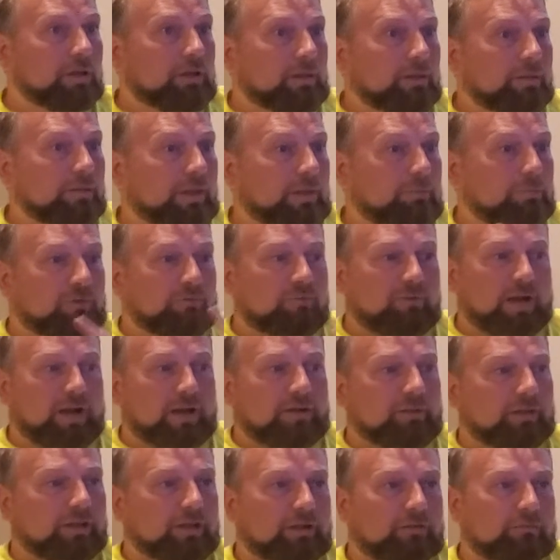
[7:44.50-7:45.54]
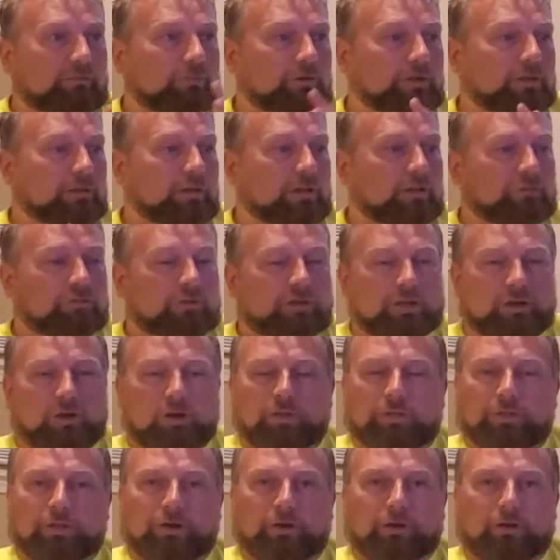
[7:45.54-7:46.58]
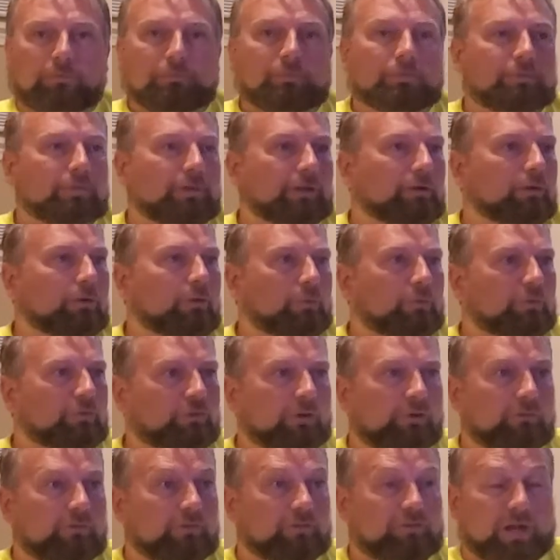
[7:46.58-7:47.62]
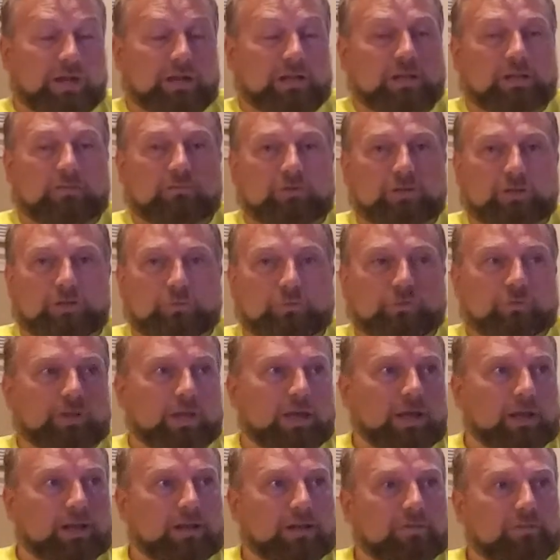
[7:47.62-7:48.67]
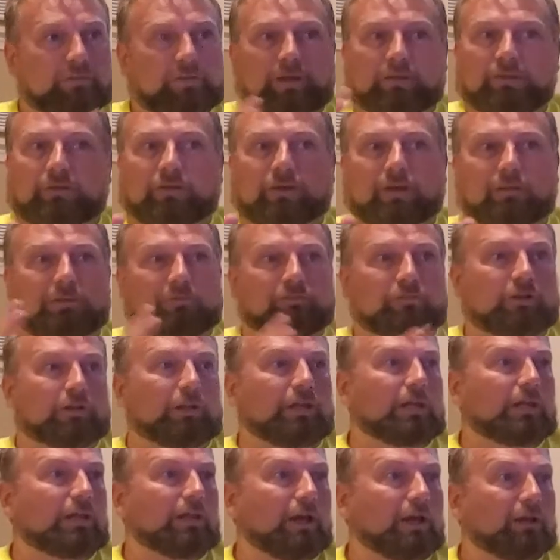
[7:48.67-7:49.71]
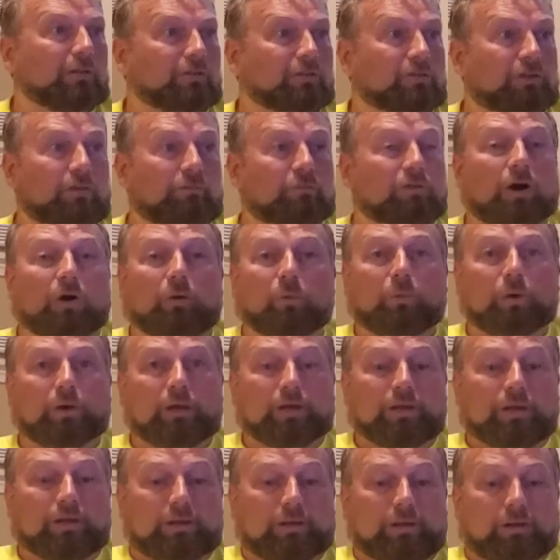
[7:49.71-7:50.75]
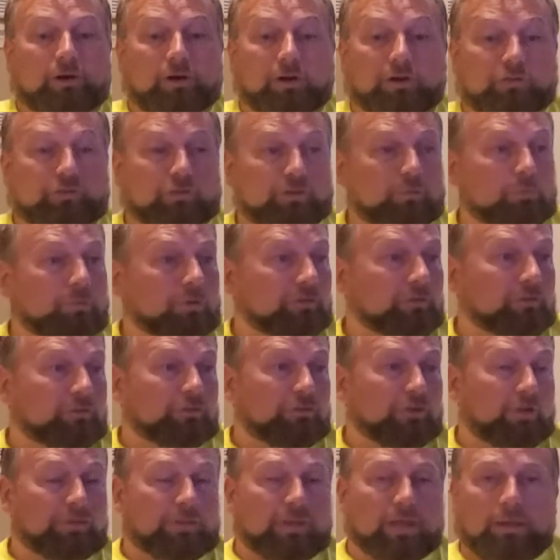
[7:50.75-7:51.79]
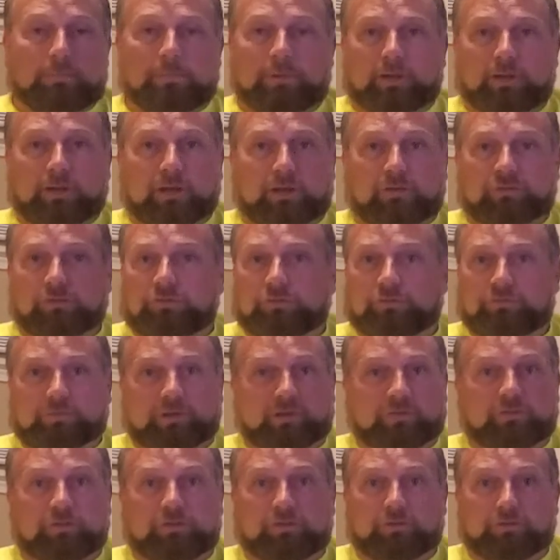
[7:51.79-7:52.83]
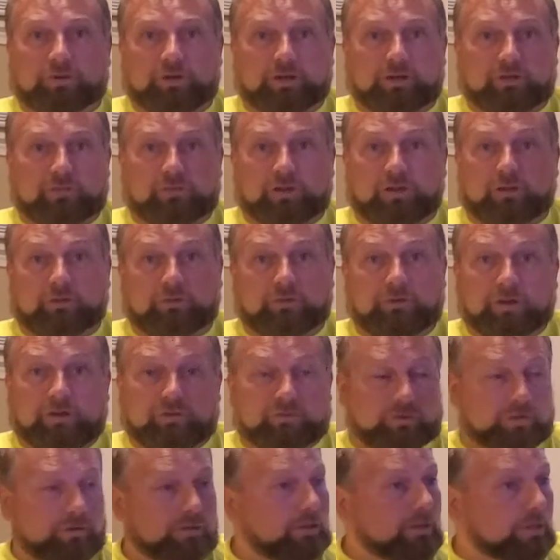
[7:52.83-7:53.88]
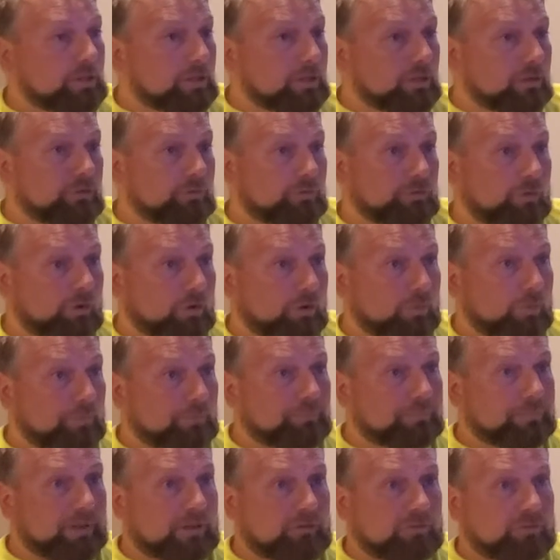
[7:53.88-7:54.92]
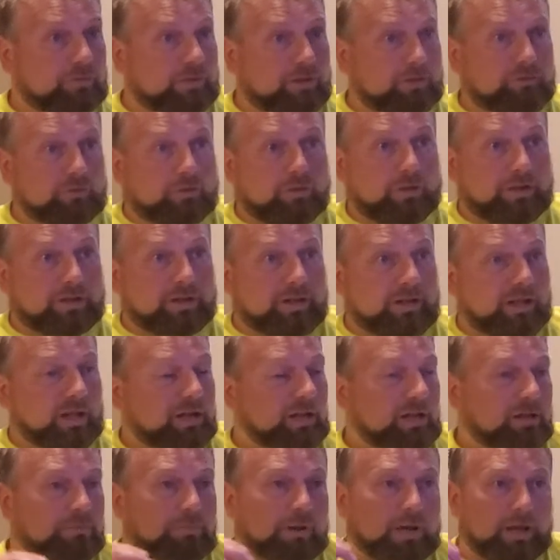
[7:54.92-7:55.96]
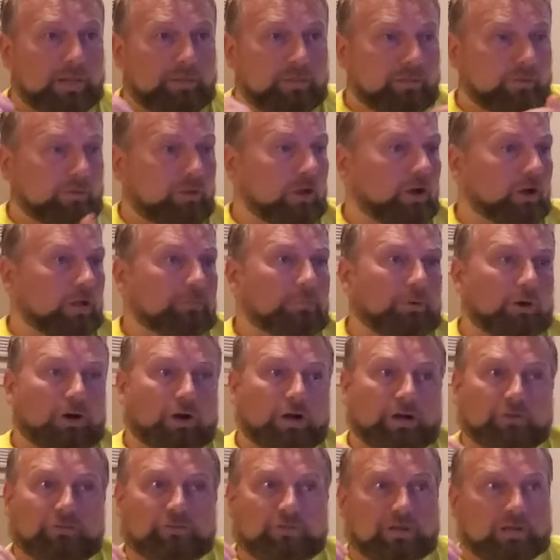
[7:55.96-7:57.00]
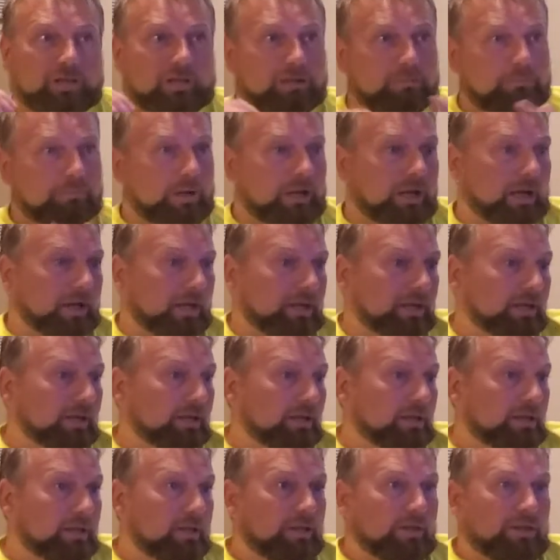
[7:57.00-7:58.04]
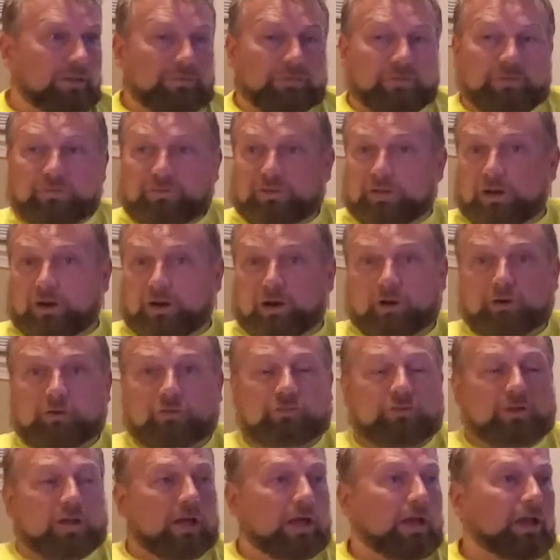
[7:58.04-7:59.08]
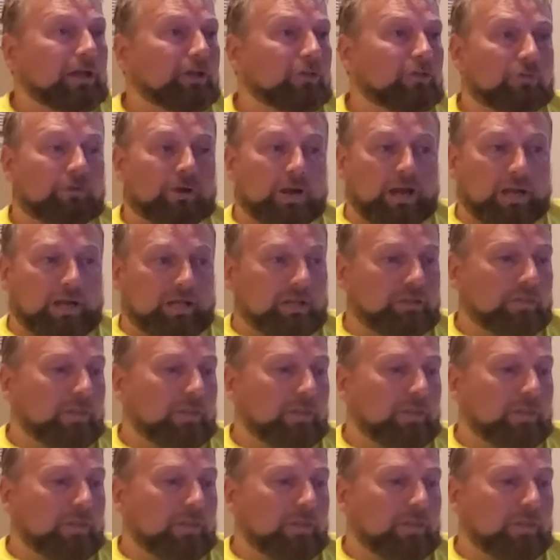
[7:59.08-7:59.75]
they provide like a free listing on their own service. I didn't even use that. I didn't take the time to fill any of that stuff out. Honestly, once it's on the MLS, it's either going to sell or it isn't. So that's all I did. I didn't buy the lockbox. I didn't buy the yard signs or any of